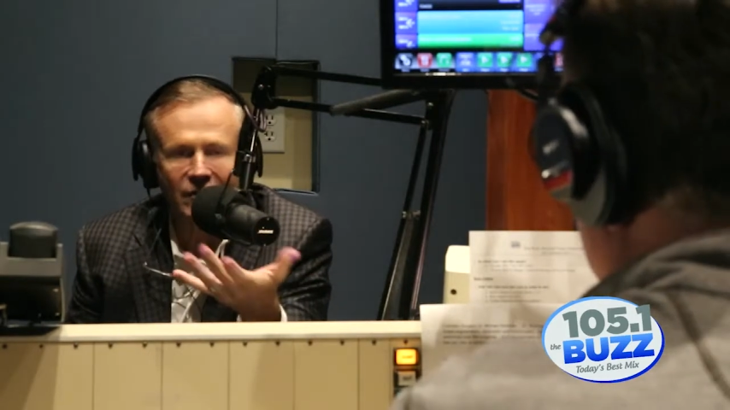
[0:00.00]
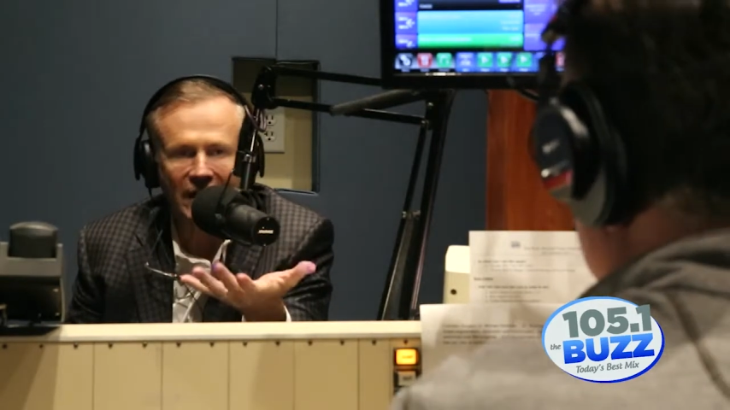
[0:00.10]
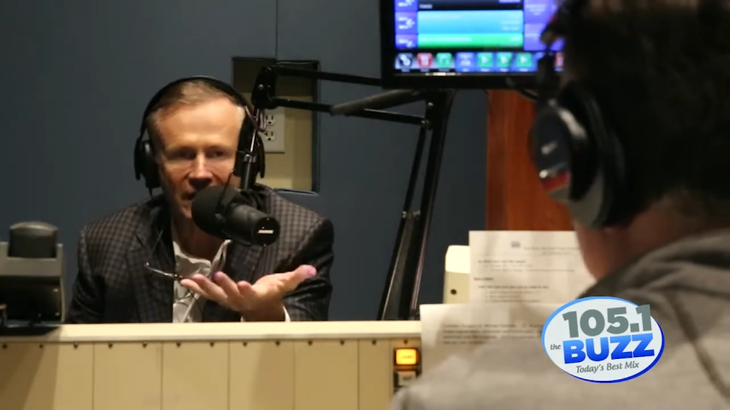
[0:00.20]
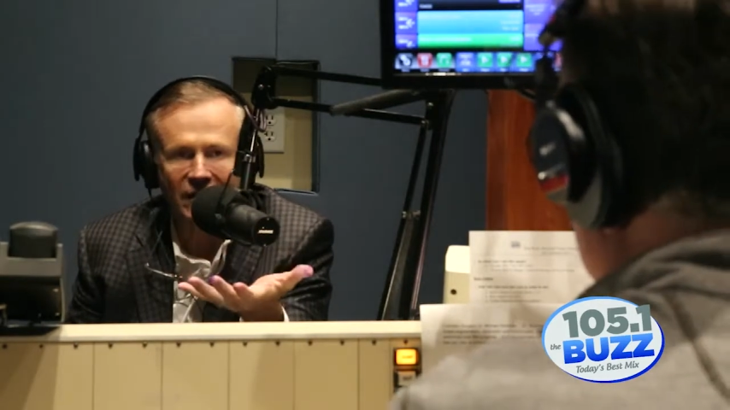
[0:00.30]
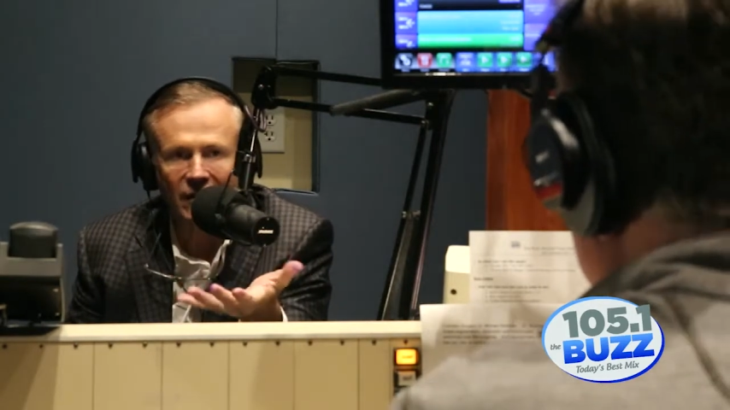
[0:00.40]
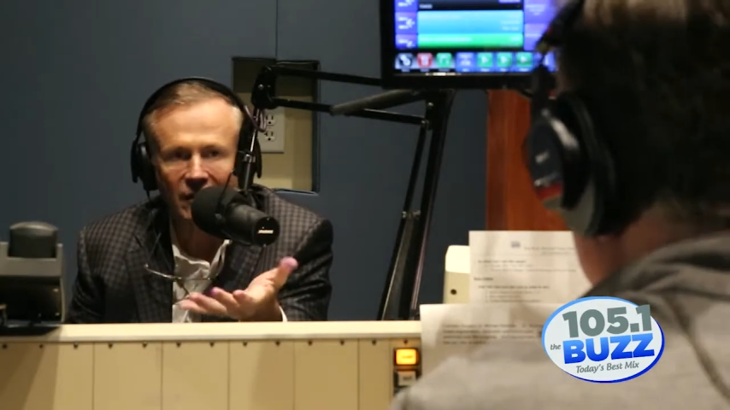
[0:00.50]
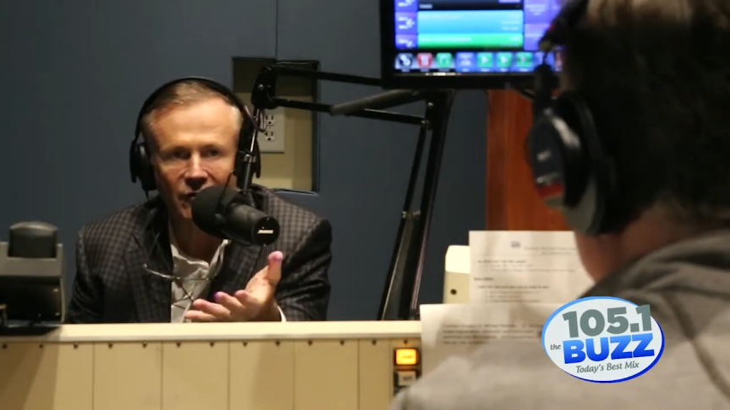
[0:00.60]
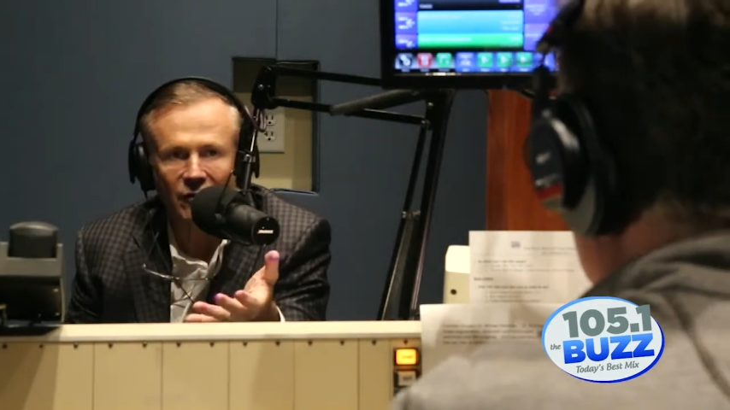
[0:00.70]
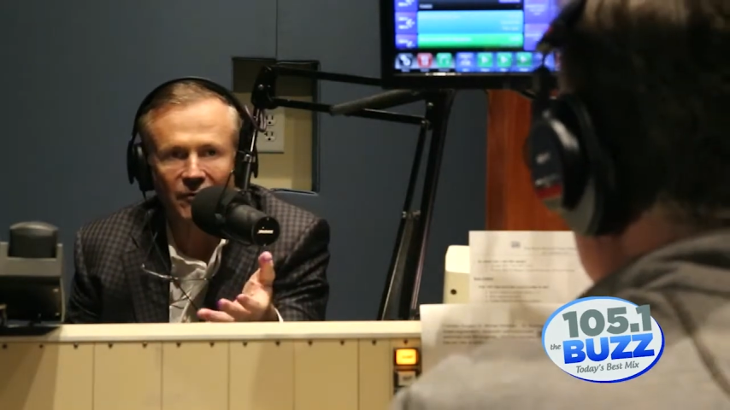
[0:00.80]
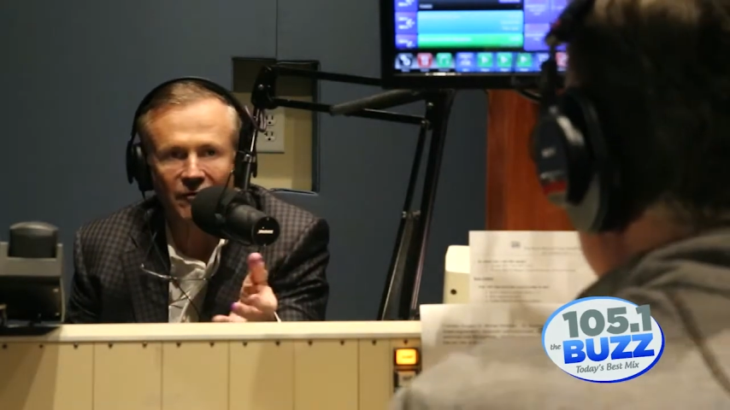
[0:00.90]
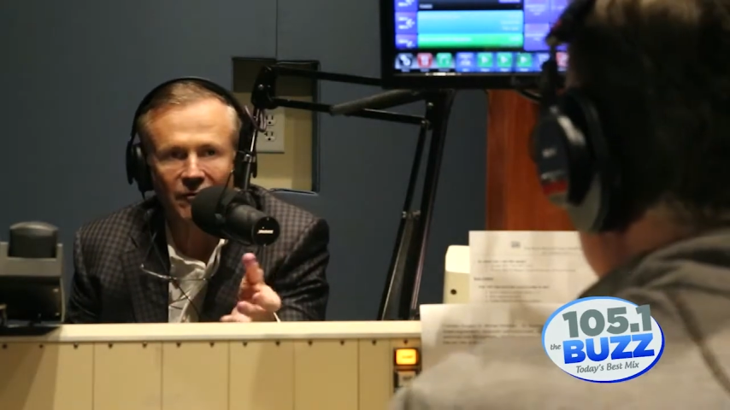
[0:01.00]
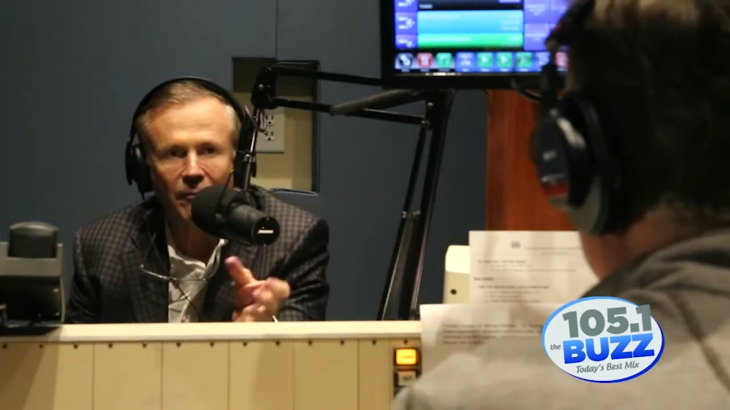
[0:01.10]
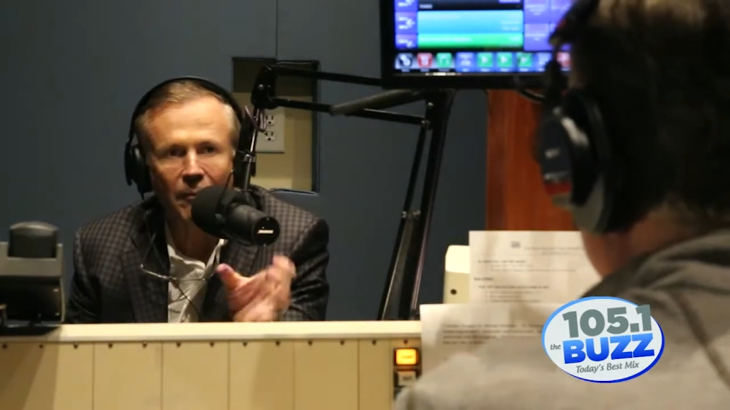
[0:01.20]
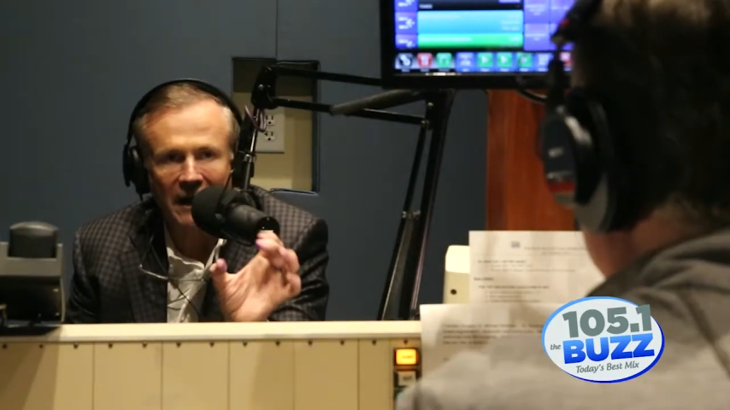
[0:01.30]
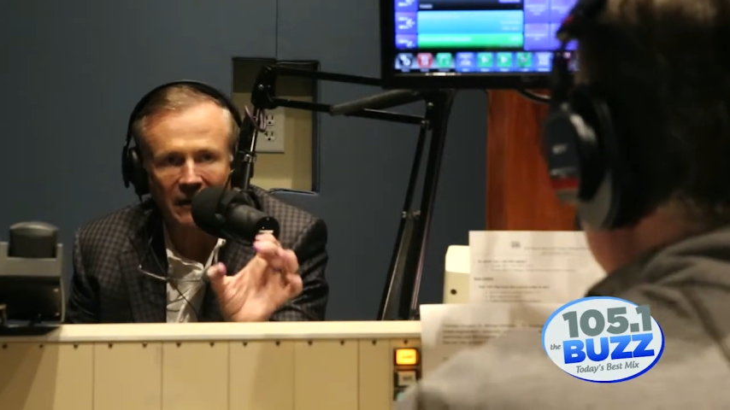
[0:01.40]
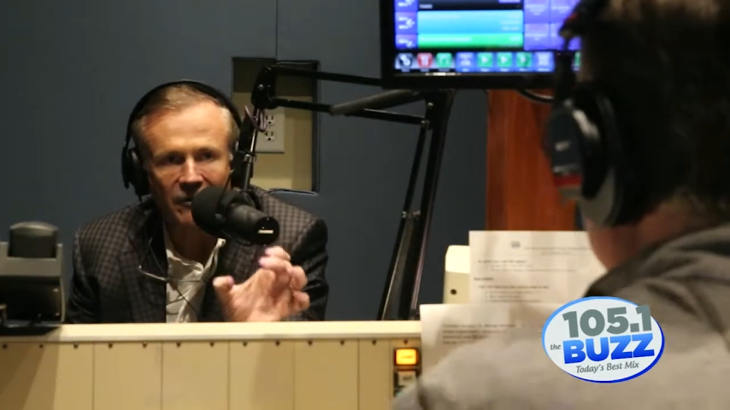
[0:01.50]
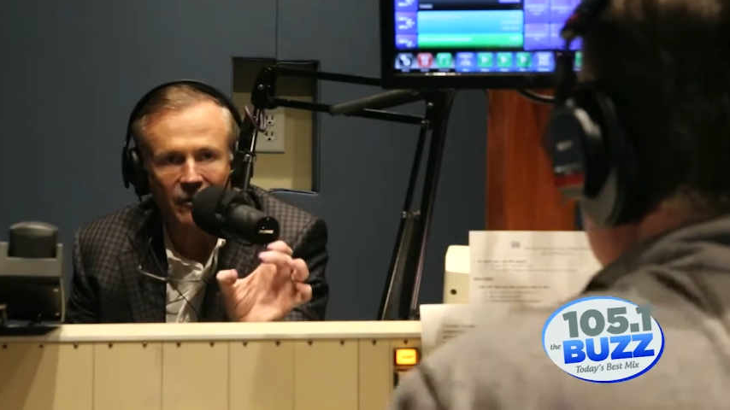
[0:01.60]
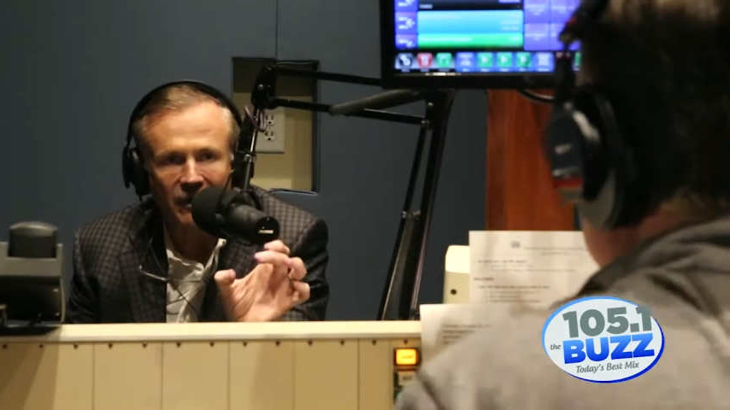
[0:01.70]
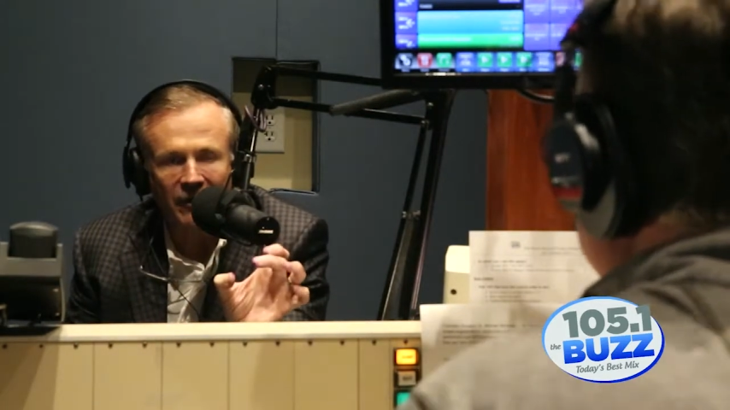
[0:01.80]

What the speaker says: technical in terms of monitoring